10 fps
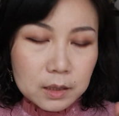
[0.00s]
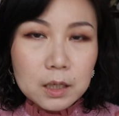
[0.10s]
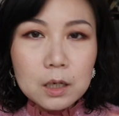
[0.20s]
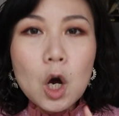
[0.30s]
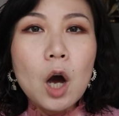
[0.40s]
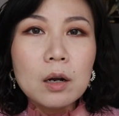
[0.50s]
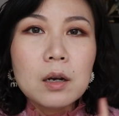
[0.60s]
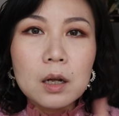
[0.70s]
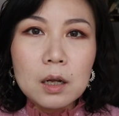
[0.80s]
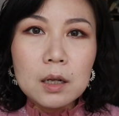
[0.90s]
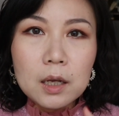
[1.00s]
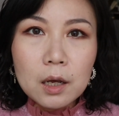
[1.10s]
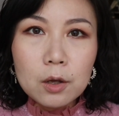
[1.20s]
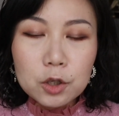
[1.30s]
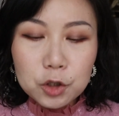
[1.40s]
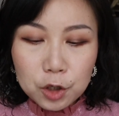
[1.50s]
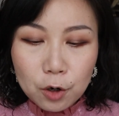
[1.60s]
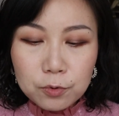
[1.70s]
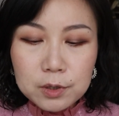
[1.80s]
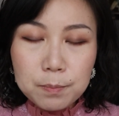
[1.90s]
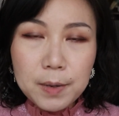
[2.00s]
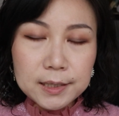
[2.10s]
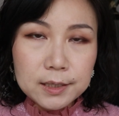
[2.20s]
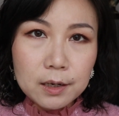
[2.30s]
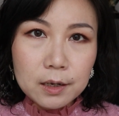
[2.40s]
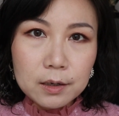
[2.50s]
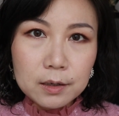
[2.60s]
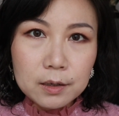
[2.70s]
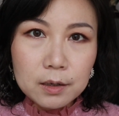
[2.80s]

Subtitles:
the color shows better